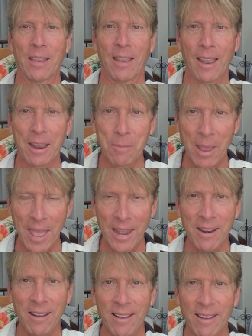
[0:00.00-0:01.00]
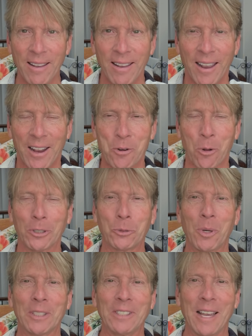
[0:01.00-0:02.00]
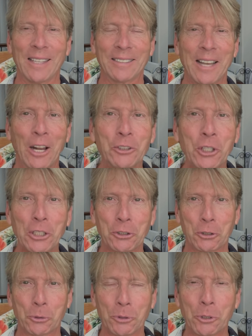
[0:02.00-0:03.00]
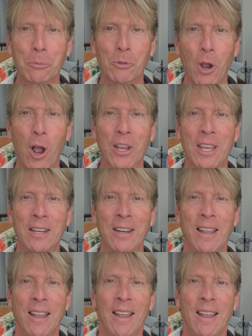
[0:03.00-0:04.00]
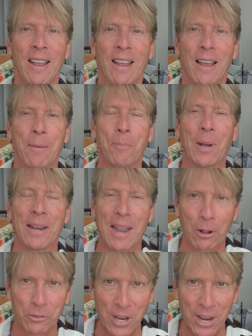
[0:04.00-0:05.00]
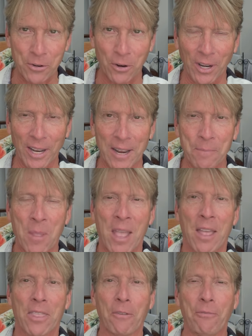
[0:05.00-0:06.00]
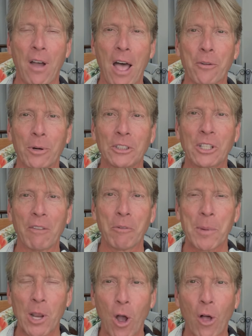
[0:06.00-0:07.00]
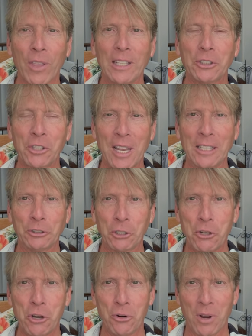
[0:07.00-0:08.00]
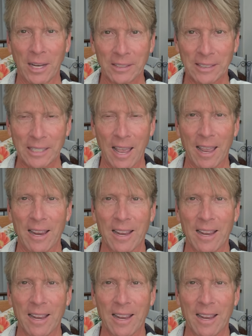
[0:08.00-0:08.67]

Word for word: Amen. And notice what it says. Now Jesus resumed talking, uh, but now tenderly. The Father has given me all these things to do and say.